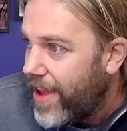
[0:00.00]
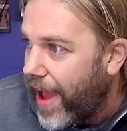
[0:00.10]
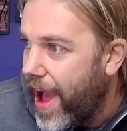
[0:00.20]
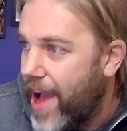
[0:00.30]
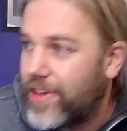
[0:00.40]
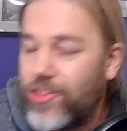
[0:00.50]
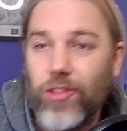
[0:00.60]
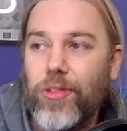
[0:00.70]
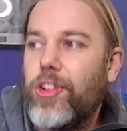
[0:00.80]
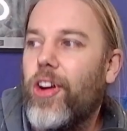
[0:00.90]
And
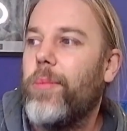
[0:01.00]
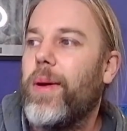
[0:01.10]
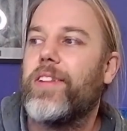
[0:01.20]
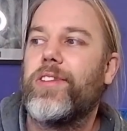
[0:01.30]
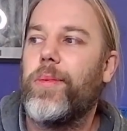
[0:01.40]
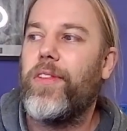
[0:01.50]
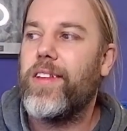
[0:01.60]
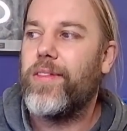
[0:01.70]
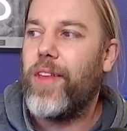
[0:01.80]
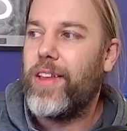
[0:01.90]
during the combat
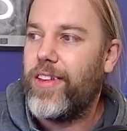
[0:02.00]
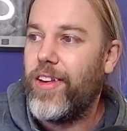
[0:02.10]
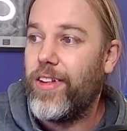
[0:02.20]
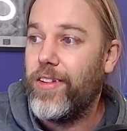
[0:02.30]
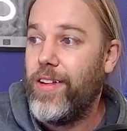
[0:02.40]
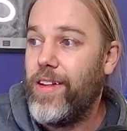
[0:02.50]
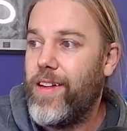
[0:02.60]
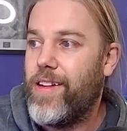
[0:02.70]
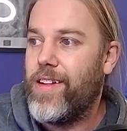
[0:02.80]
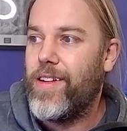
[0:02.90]
sub-phase of their turn,
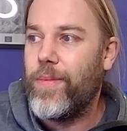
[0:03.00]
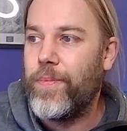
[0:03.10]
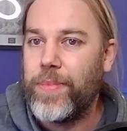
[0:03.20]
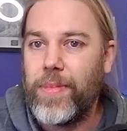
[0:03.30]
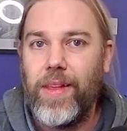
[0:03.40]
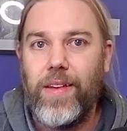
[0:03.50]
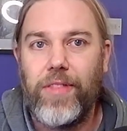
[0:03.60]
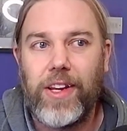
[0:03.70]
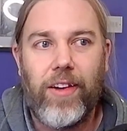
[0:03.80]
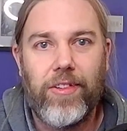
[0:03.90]
if
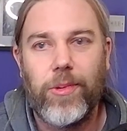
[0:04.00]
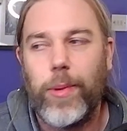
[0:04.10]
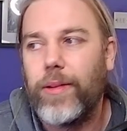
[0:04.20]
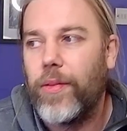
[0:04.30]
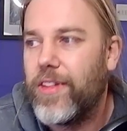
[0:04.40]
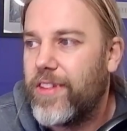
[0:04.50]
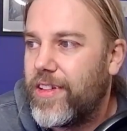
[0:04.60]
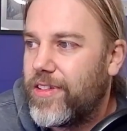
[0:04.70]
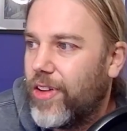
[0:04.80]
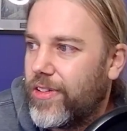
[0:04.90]
the character wielding this
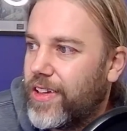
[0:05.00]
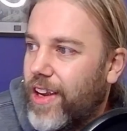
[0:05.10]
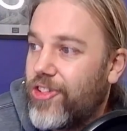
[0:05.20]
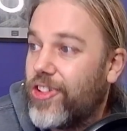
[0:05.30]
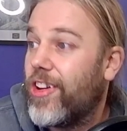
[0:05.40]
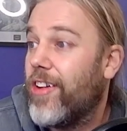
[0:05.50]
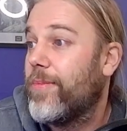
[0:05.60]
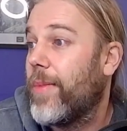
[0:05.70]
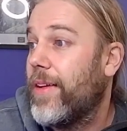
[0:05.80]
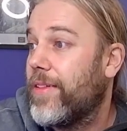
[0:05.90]
is not engaged in
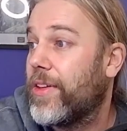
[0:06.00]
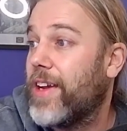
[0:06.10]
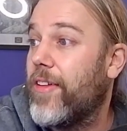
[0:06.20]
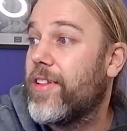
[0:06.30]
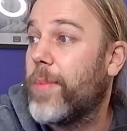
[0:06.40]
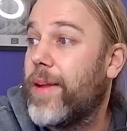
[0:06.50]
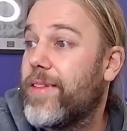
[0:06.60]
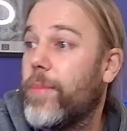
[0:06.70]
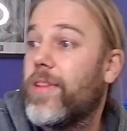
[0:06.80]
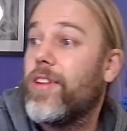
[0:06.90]
combat, the character may
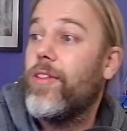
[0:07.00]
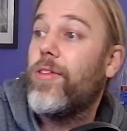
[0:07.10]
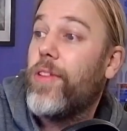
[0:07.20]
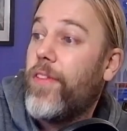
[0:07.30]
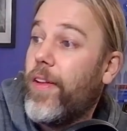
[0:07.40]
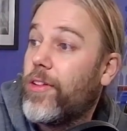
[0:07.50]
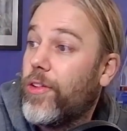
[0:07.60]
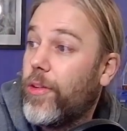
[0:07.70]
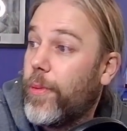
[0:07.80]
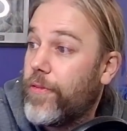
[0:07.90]
attempt to use the
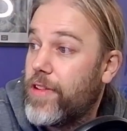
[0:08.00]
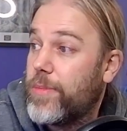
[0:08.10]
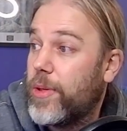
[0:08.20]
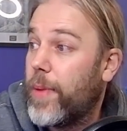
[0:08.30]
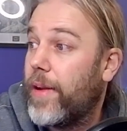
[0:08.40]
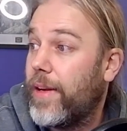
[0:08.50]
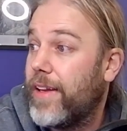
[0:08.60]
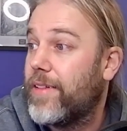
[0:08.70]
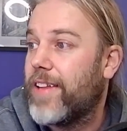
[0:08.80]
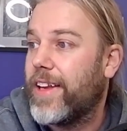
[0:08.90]
Falcon Horn of Friedmund by
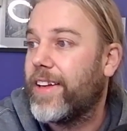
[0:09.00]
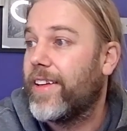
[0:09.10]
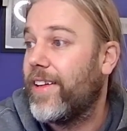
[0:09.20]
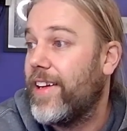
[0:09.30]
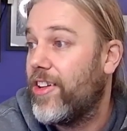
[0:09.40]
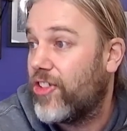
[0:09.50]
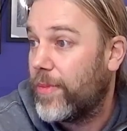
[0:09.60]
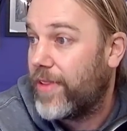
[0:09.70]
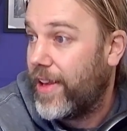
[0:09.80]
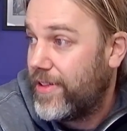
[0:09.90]
taking a
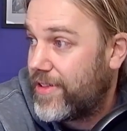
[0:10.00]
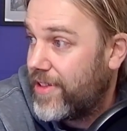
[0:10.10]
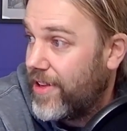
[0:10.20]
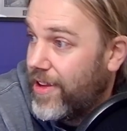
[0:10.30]
leadership test.